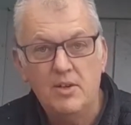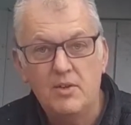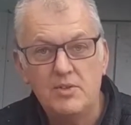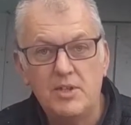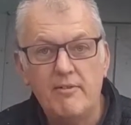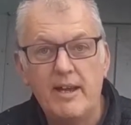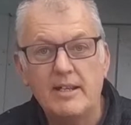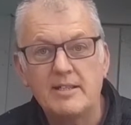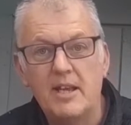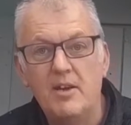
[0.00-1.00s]
or
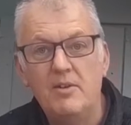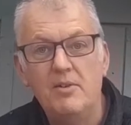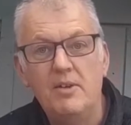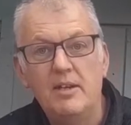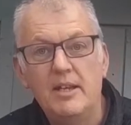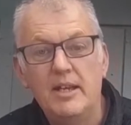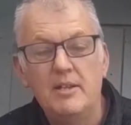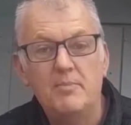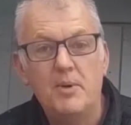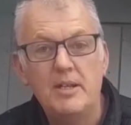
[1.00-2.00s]
direct sow in
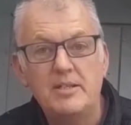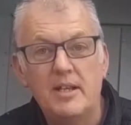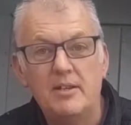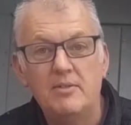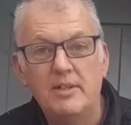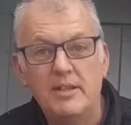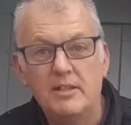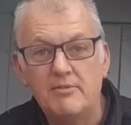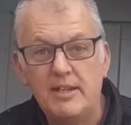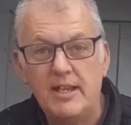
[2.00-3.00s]
a polytunnel in the
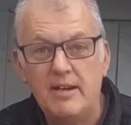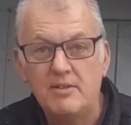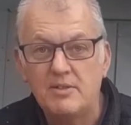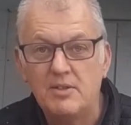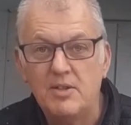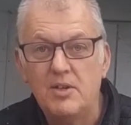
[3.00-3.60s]
greenhouse,